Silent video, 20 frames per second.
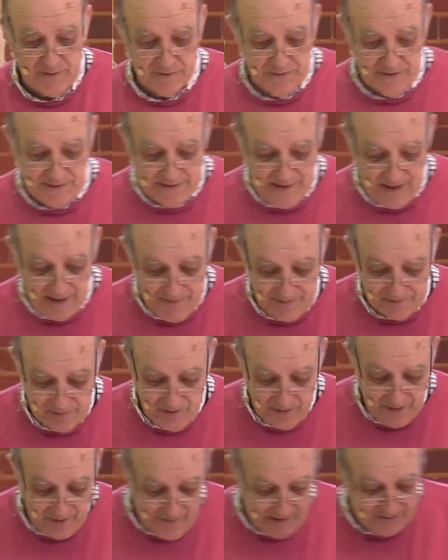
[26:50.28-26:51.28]
I see time has
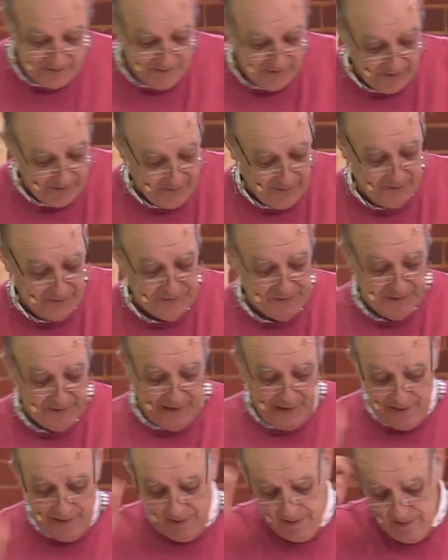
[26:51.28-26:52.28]
gone on much faster than
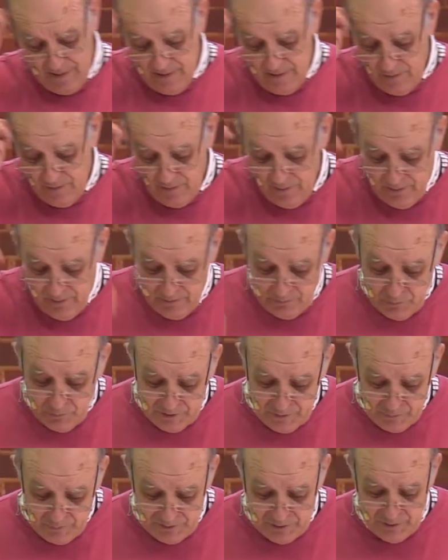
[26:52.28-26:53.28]
I
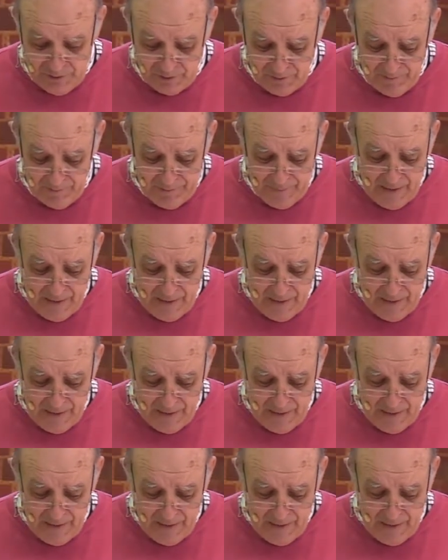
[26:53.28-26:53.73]
thought it would do.